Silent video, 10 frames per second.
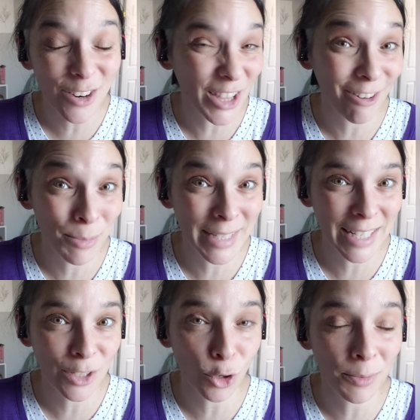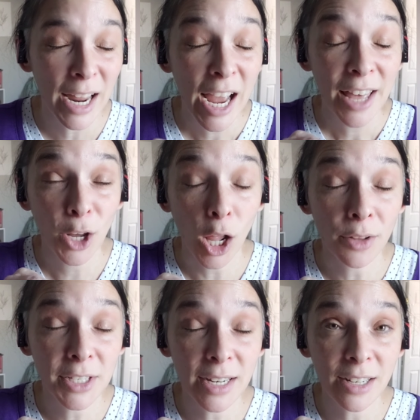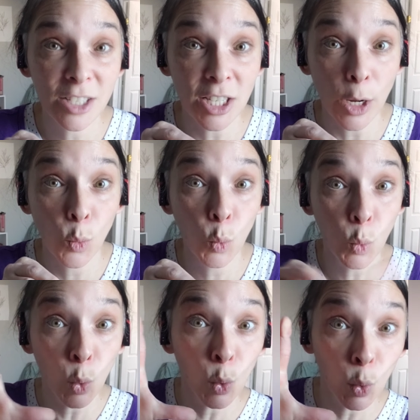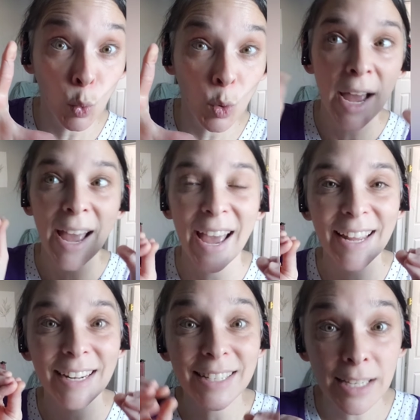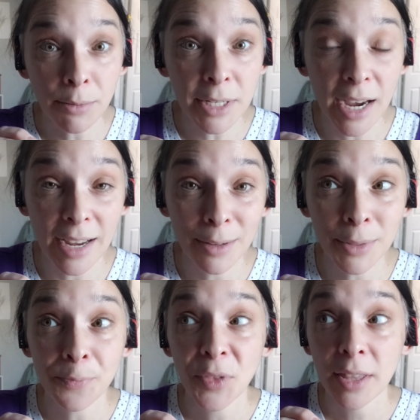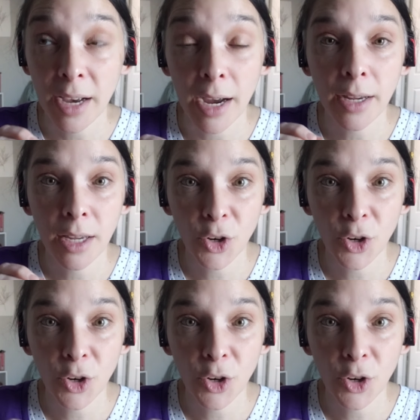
there that have been sitting dormant. They all of a sudden just like, woo, and sometimes that can